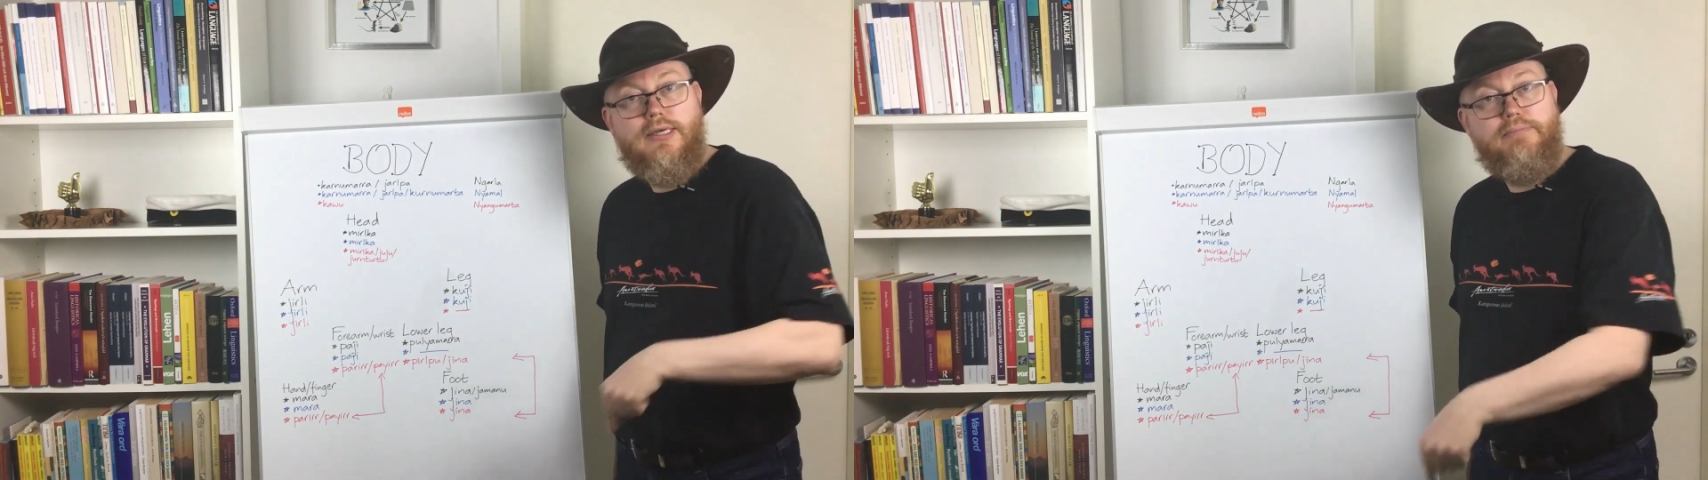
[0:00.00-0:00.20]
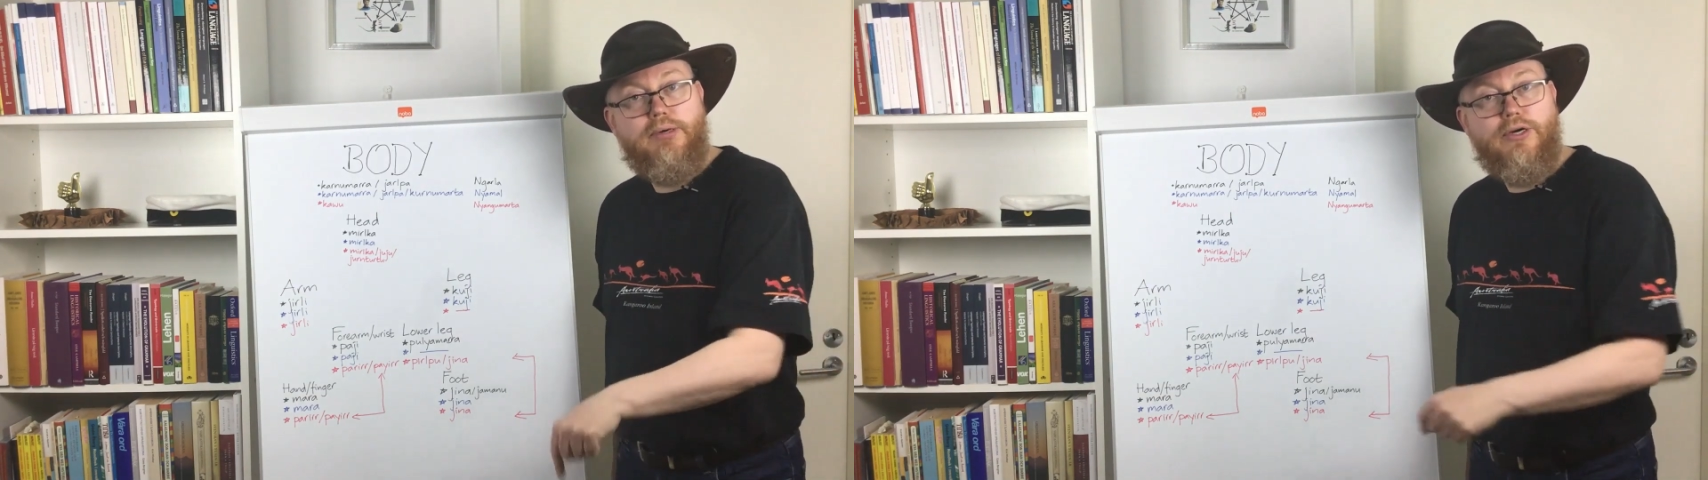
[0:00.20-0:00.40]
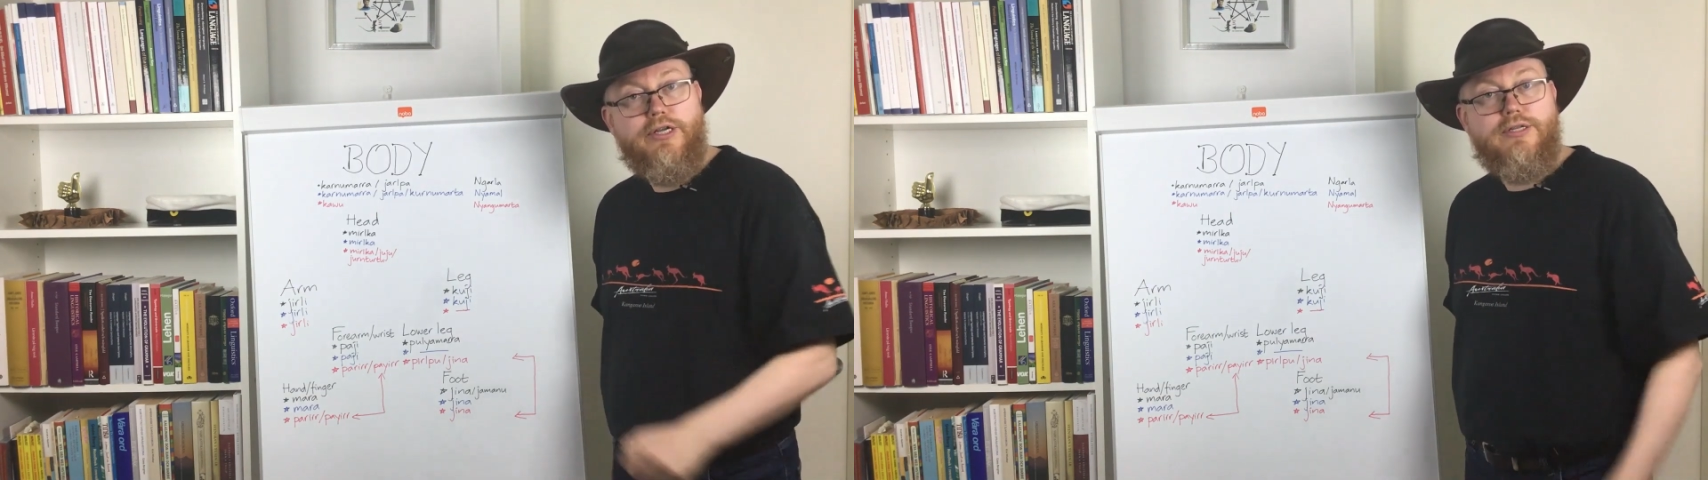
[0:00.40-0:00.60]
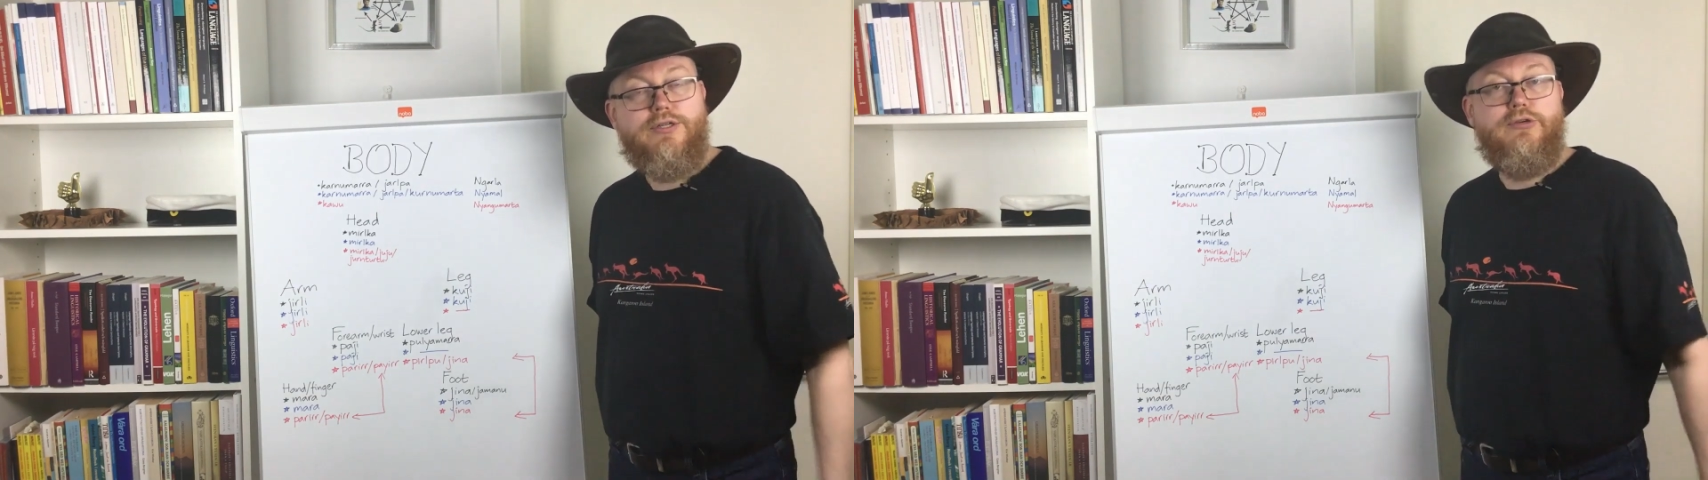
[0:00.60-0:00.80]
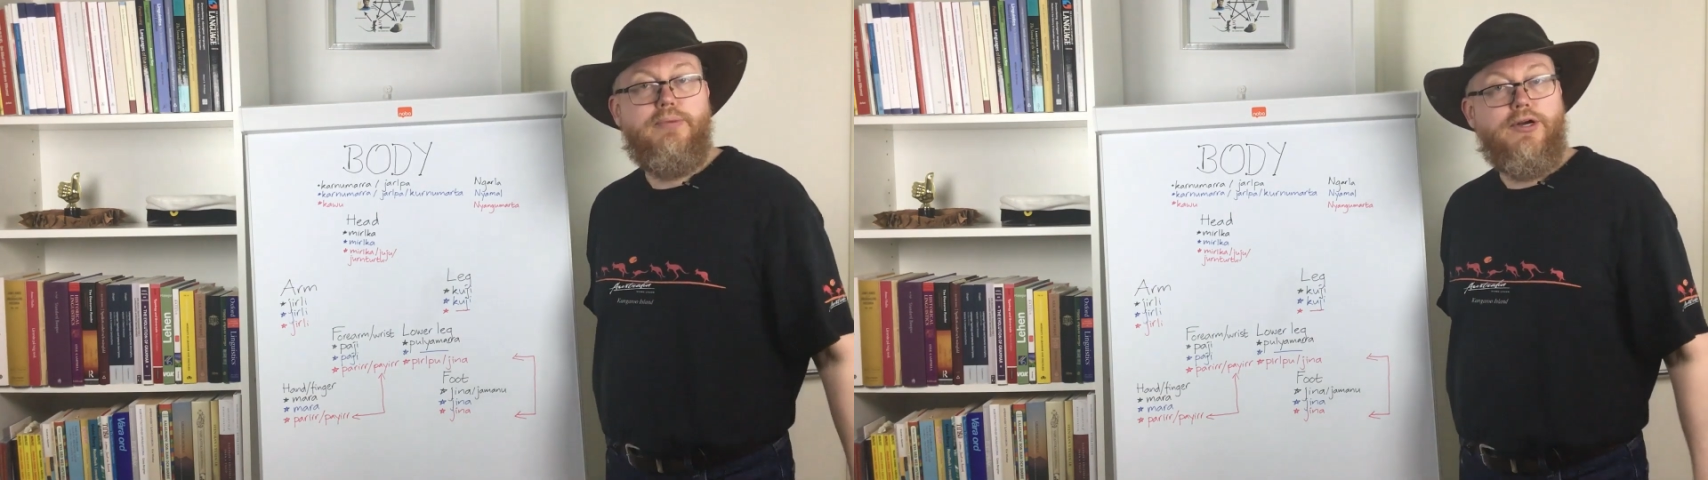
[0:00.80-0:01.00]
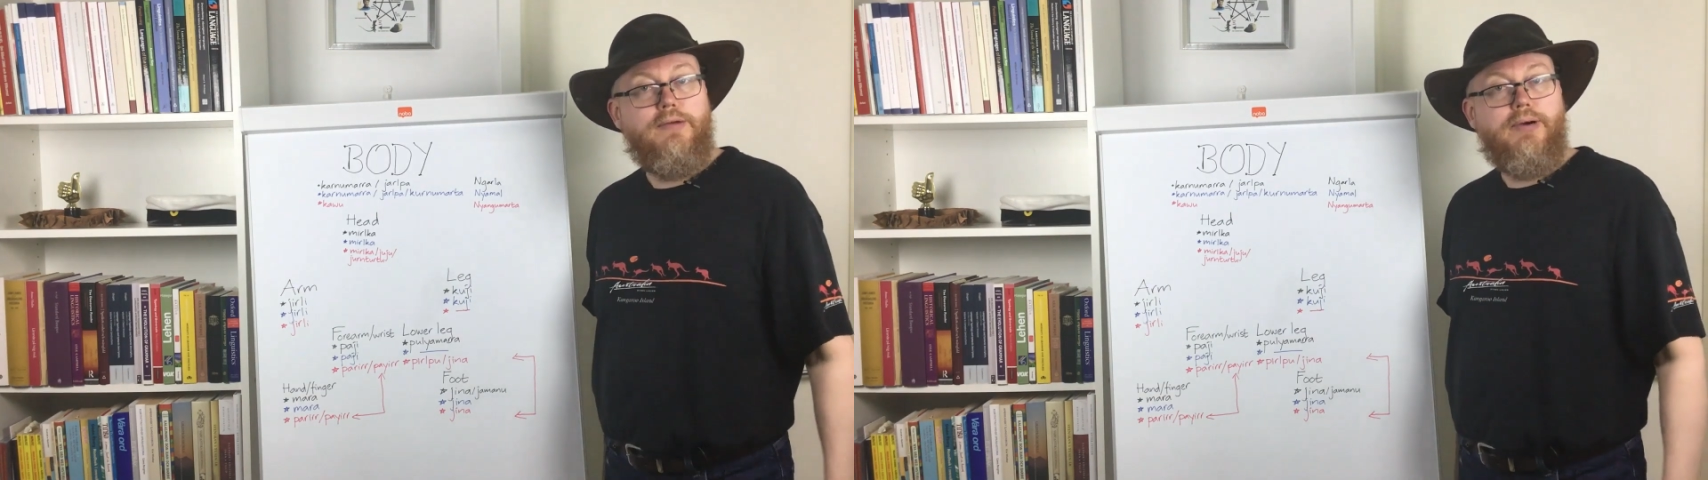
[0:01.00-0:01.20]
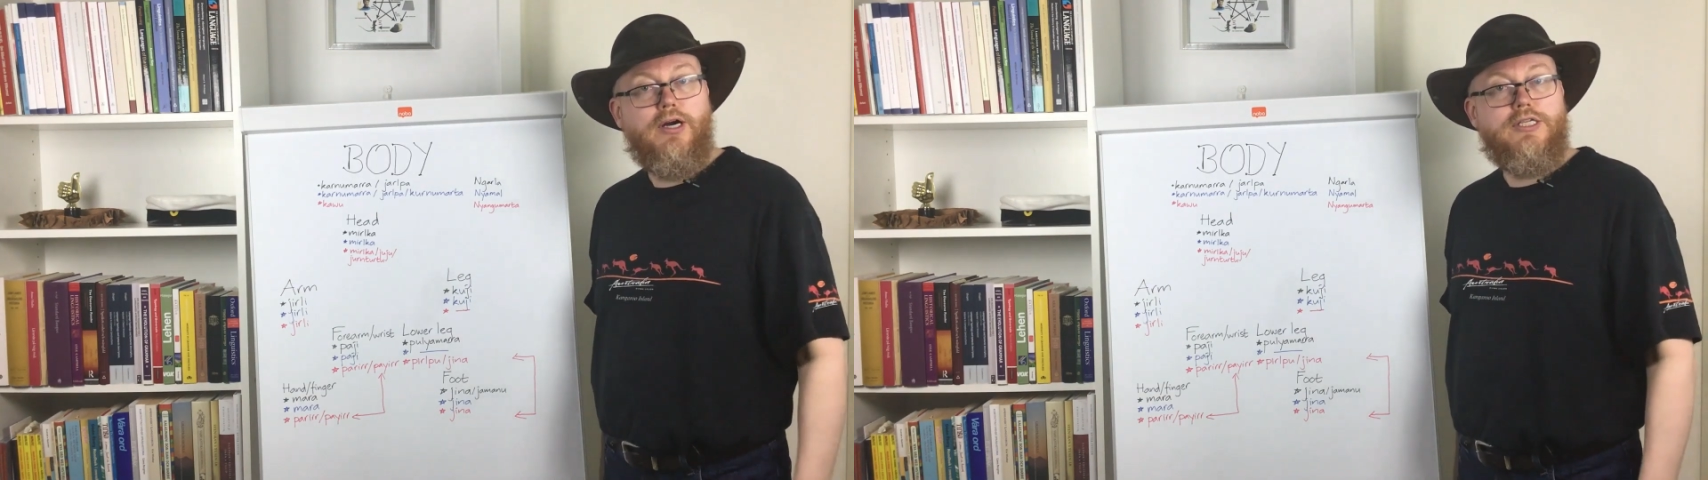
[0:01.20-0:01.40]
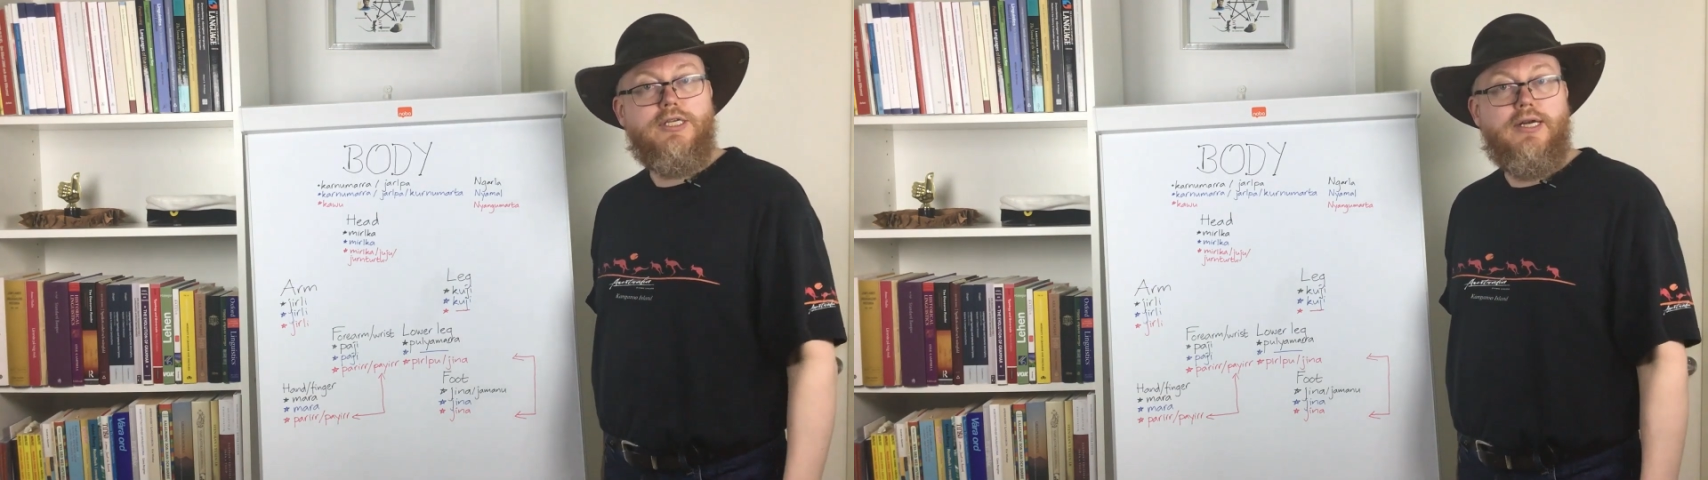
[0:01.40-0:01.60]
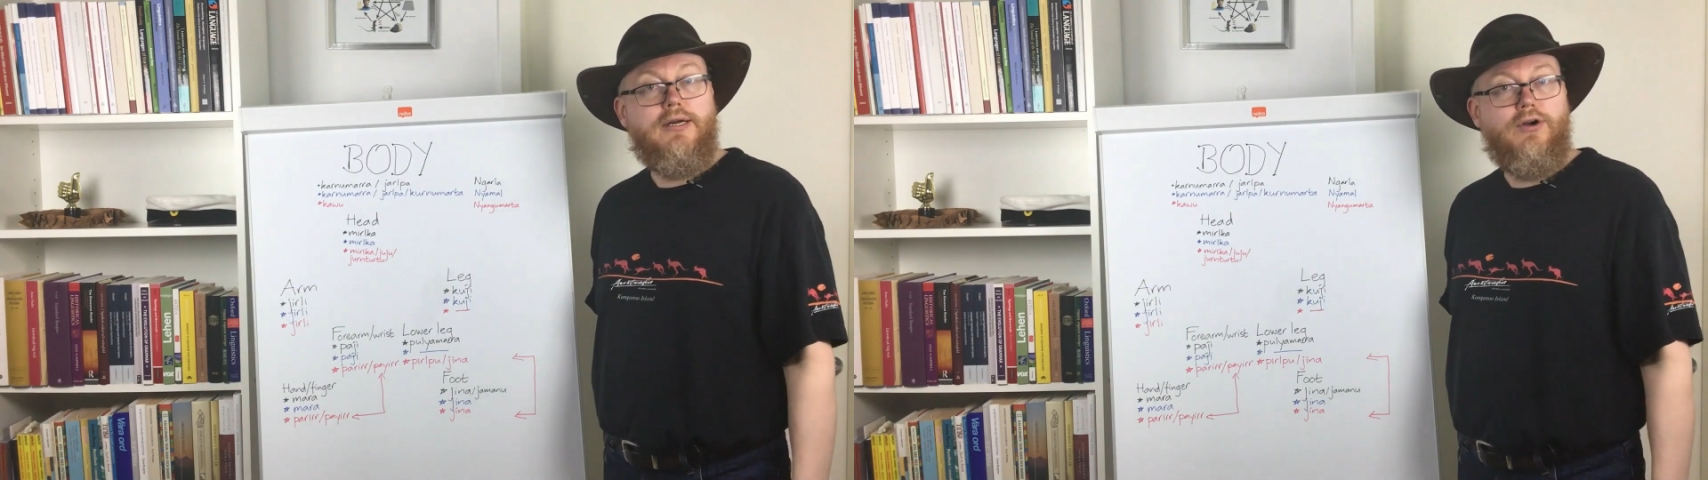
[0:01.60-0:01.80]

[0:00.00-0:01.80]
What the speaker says: point to body parts here,